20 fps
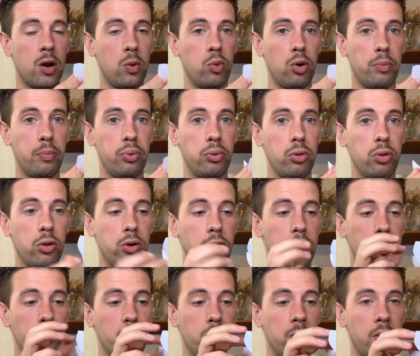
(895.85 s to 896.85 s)
will
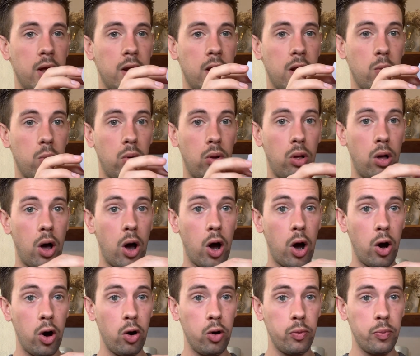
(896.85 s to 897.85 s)
bloom and it will
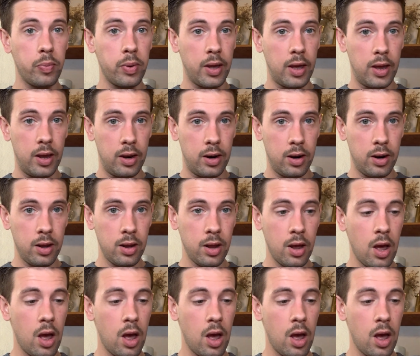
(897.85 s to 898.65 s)
open,